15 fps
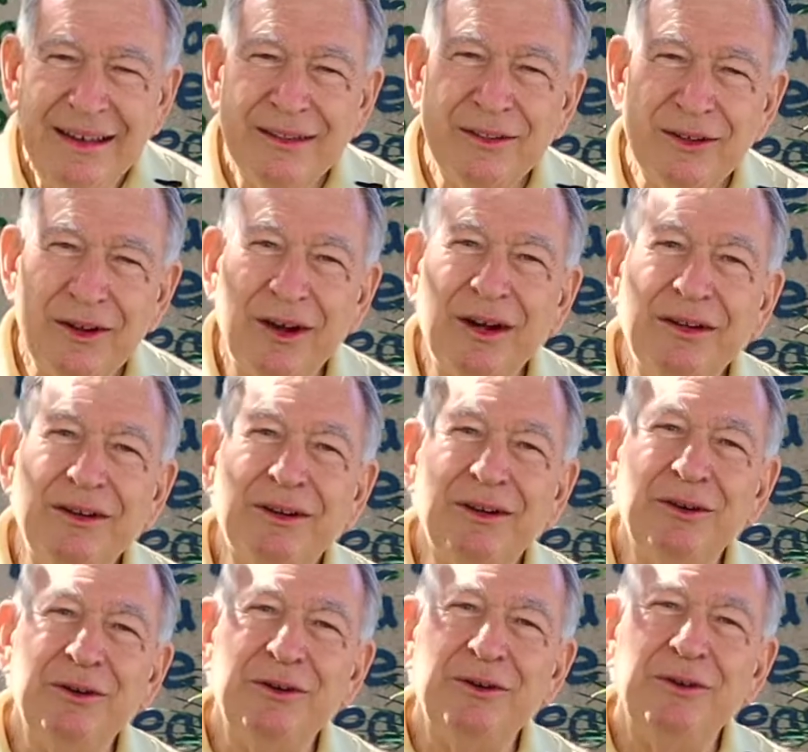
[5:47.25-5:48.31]
The
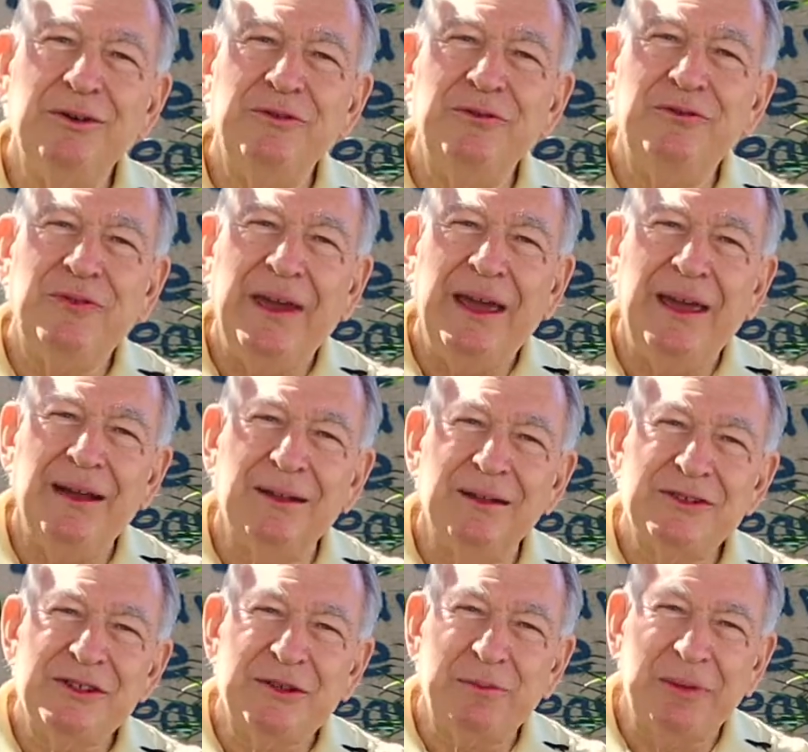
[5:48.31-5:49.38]
gardener who
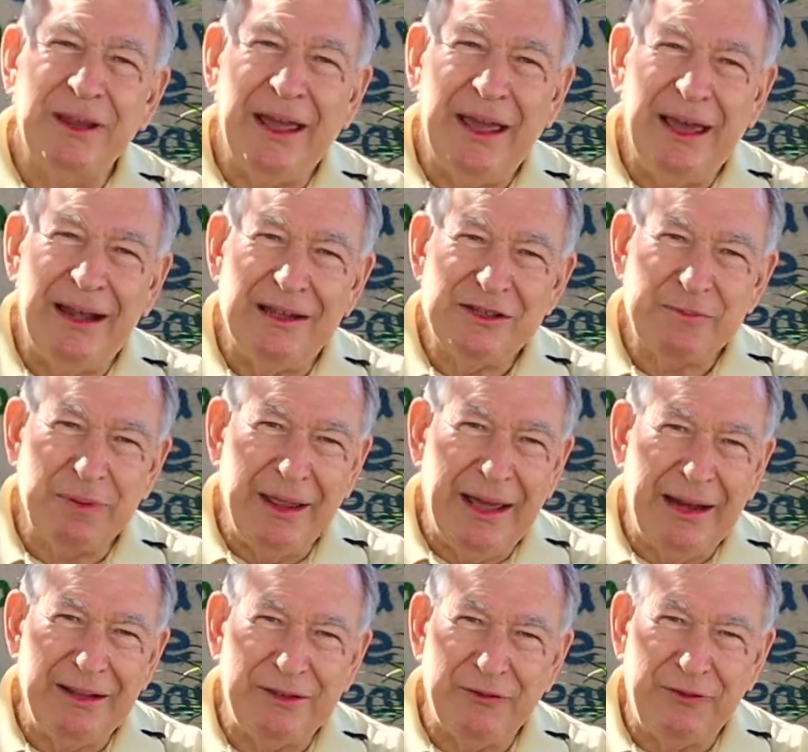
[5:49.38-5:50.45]
fails to plan is
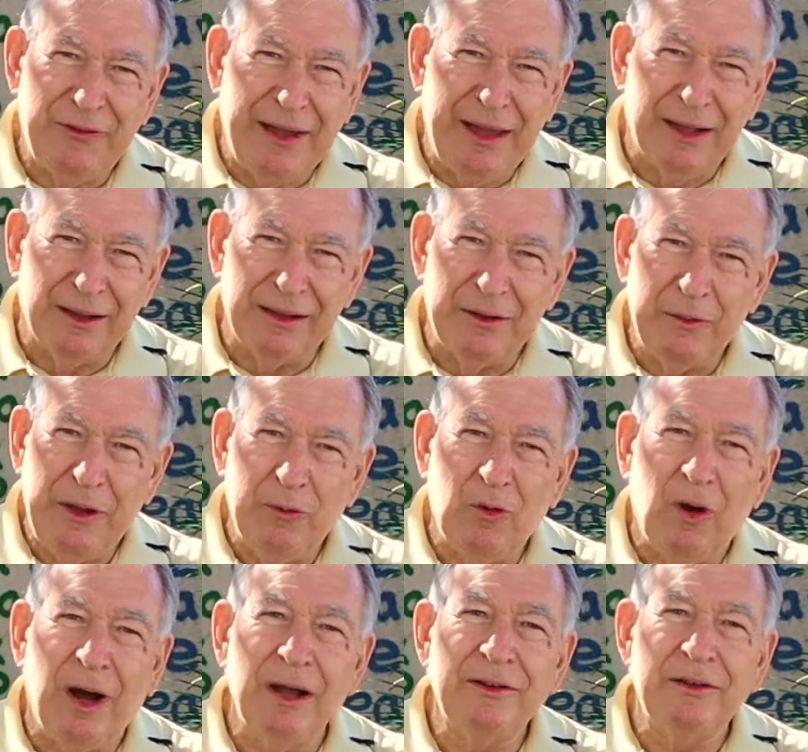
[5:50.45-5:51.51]
planning to fail, and we
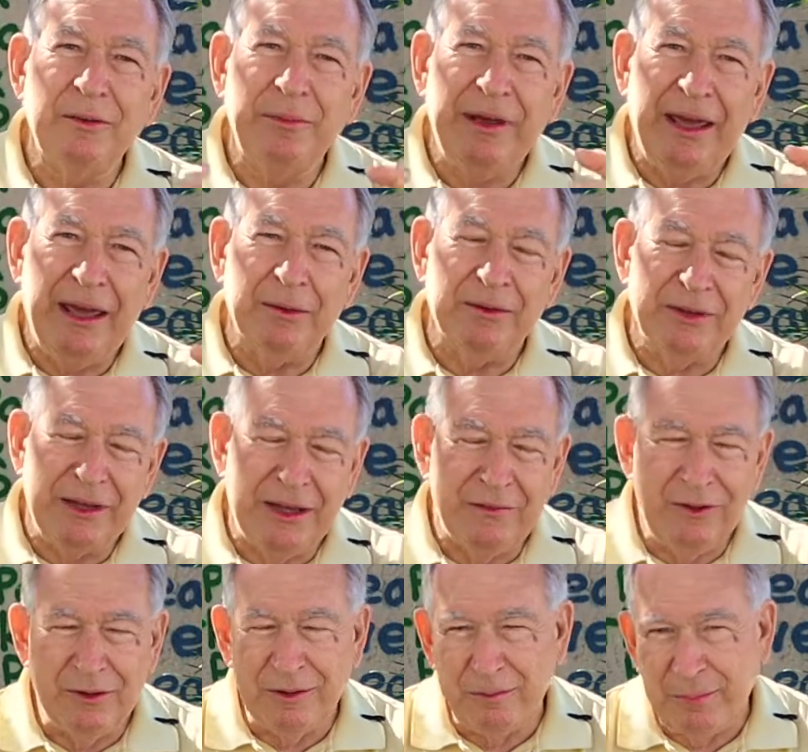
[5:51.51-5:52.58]
want to be able to
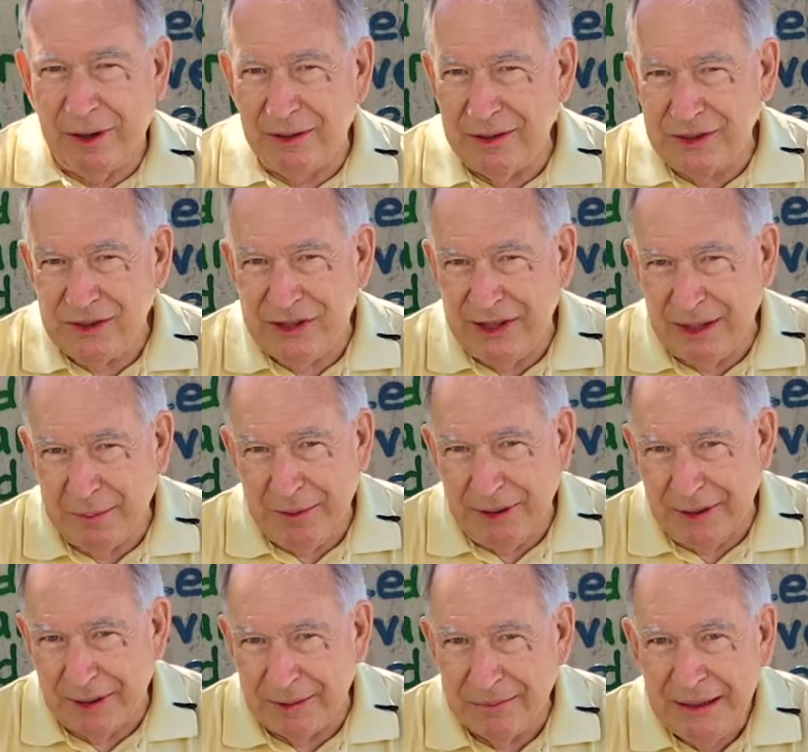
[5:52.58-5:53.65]
give you a bonus tip
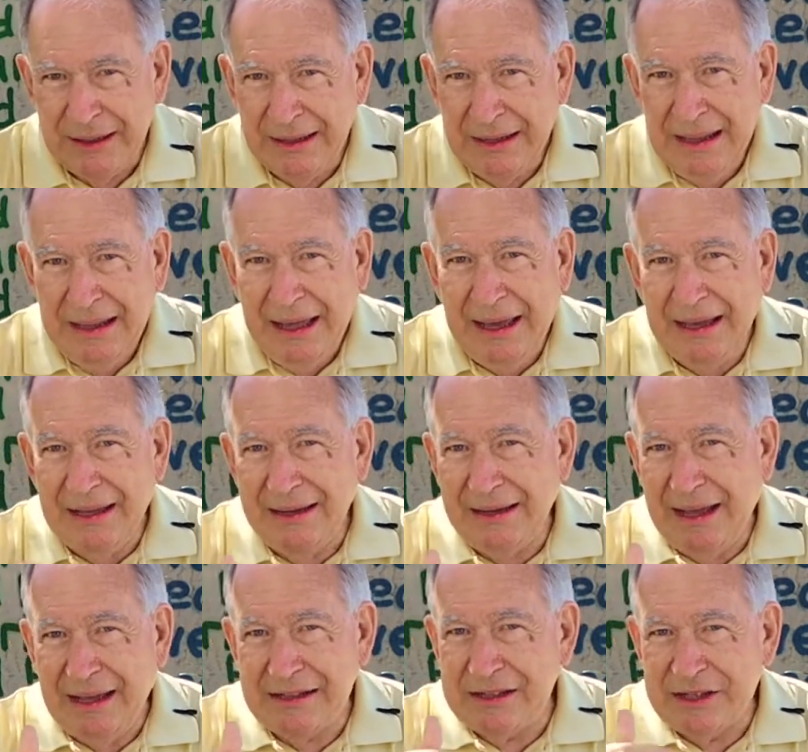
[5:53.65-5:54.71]
here.
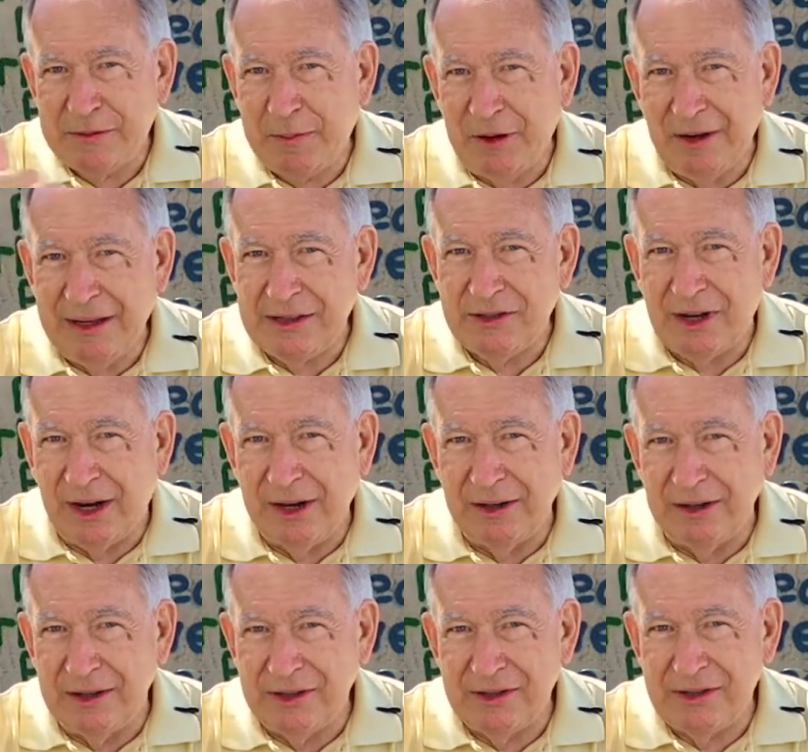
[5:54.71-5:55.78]
And as experienced
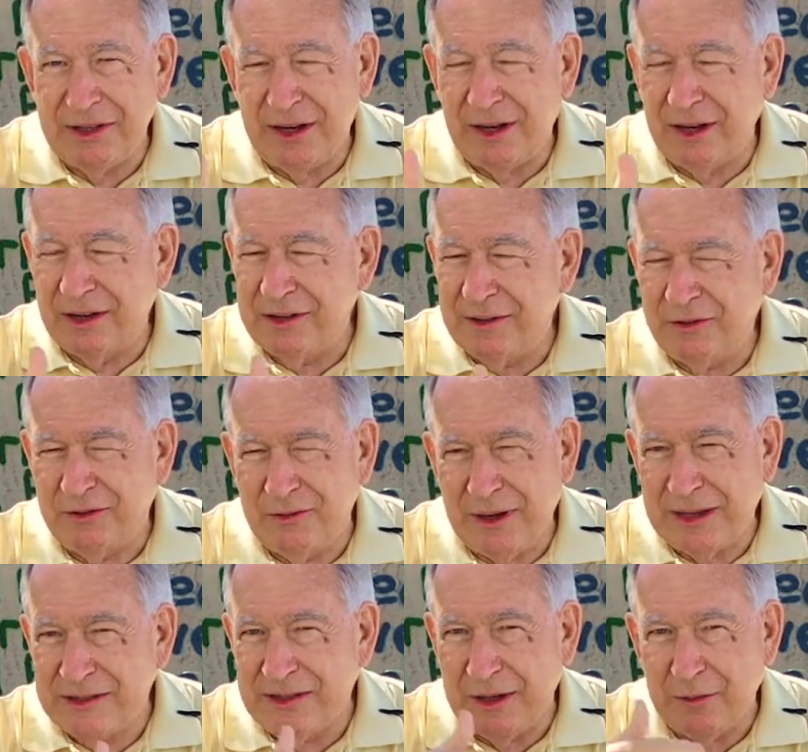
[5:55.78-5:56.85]
gardeners, there are
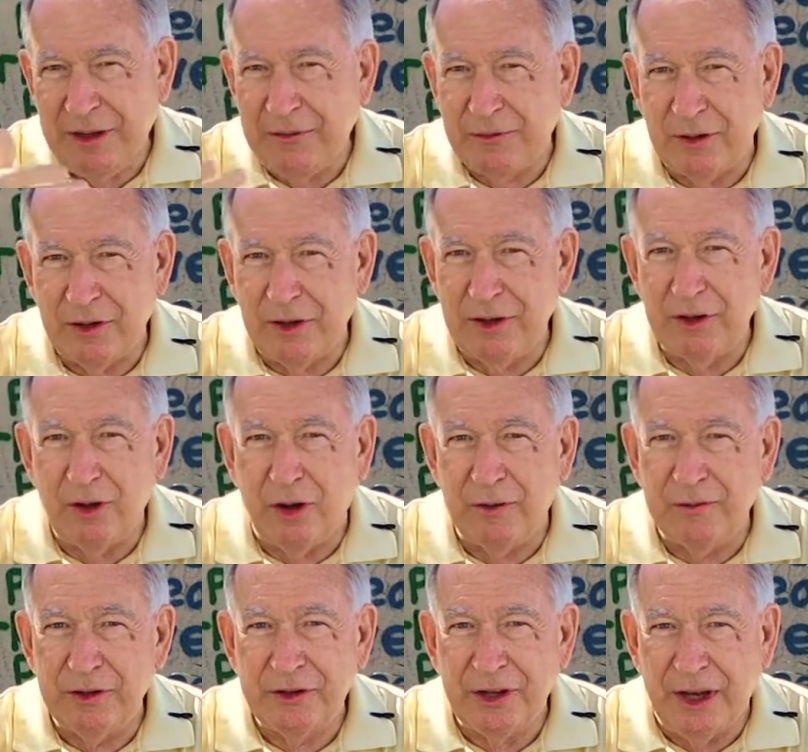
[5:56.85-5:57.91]
tricks that we've learned
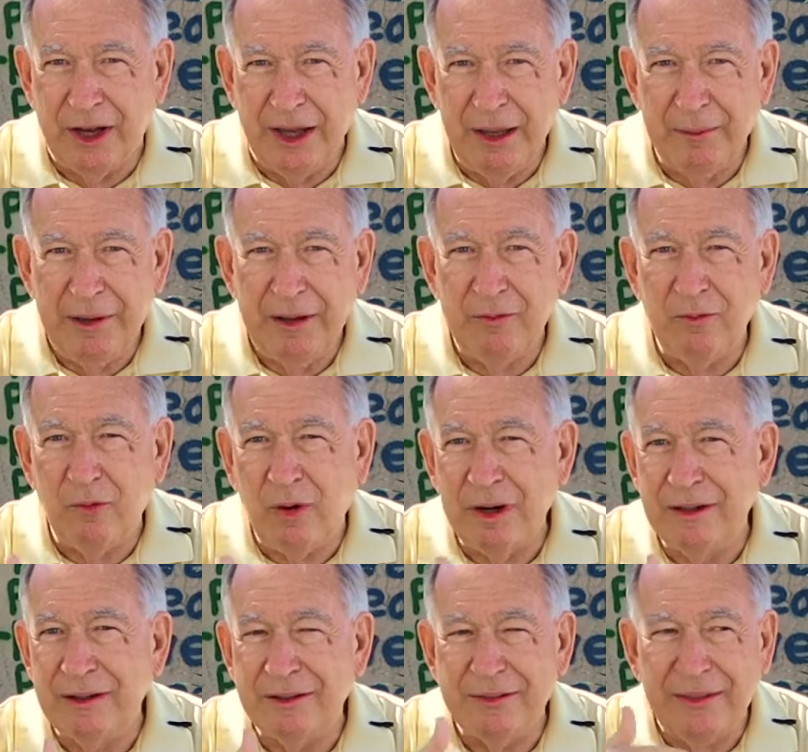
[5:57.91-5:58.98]
over time, and
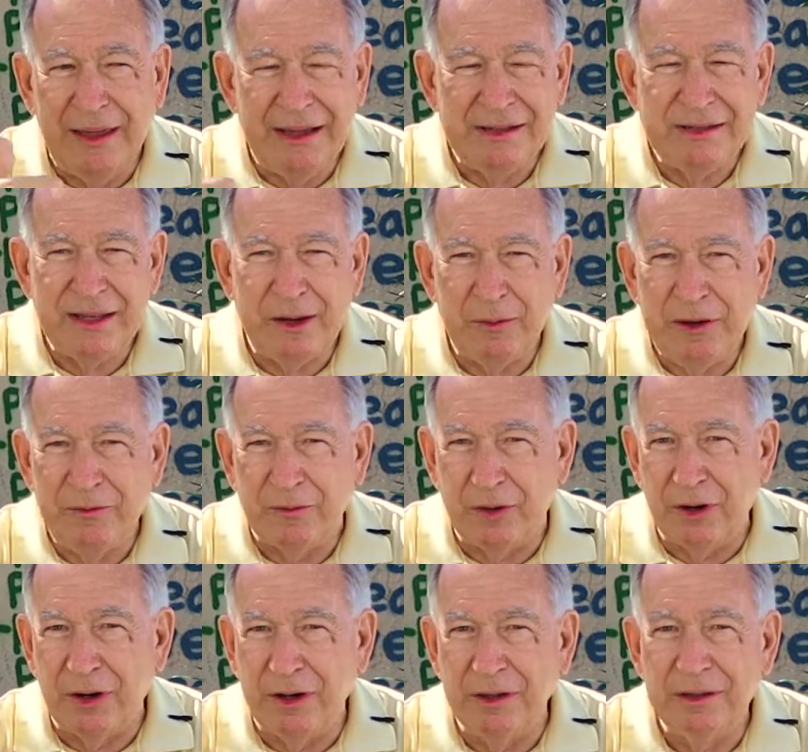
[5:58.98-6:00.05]
one of the things that we've
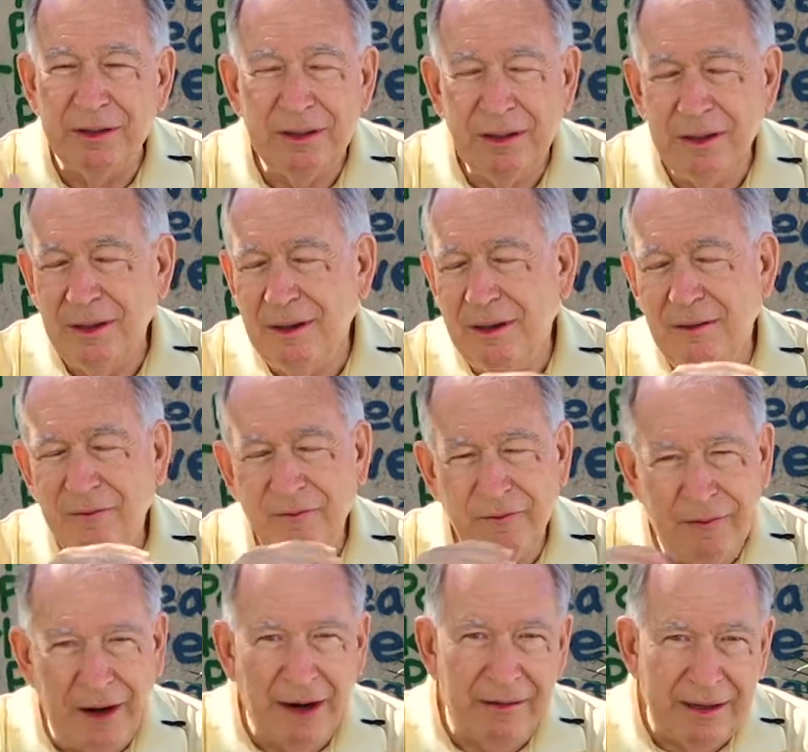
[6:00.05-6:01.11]
learned
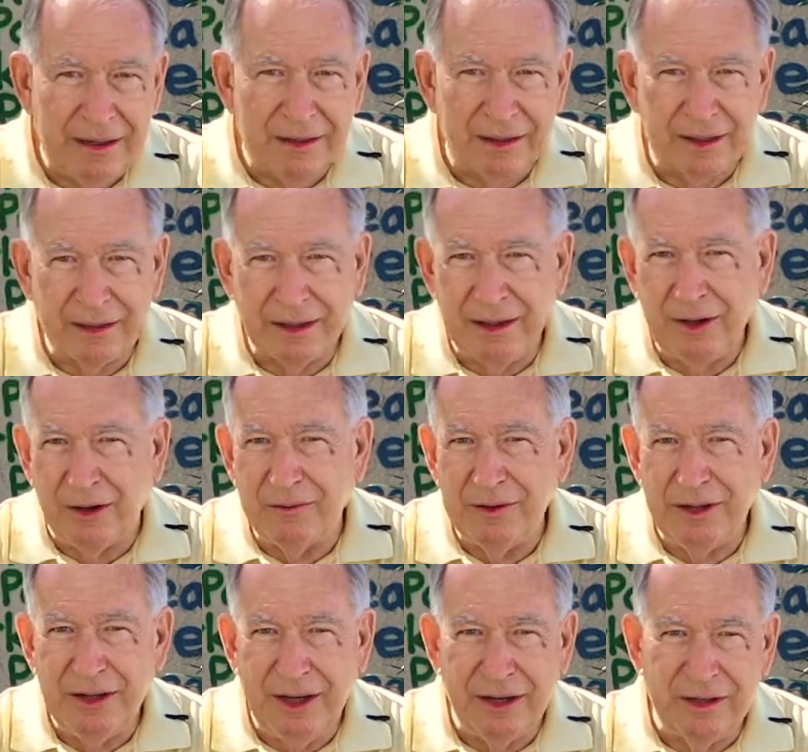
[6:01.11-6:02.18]
very clearly over
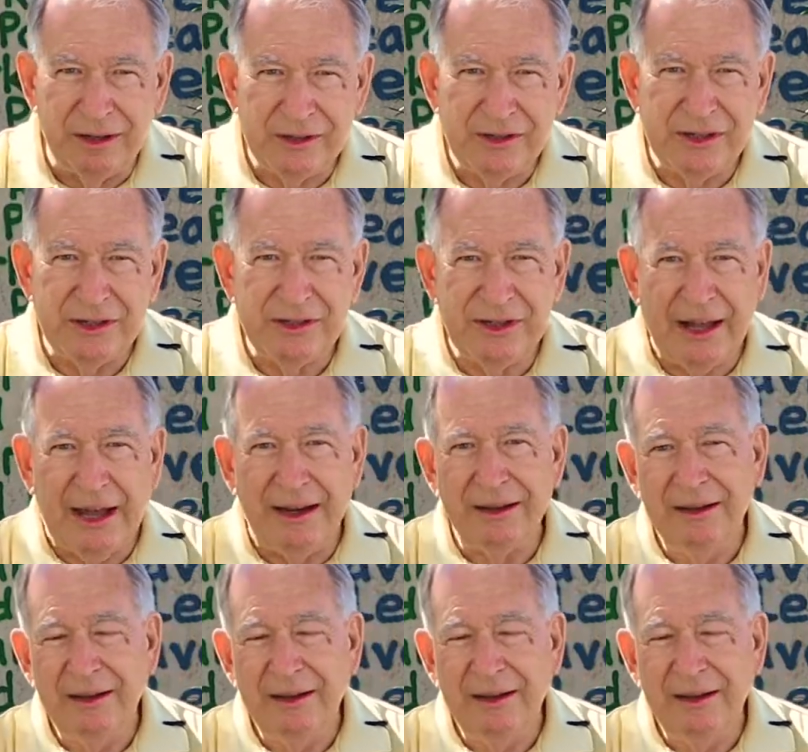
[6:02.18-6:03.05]
the years is that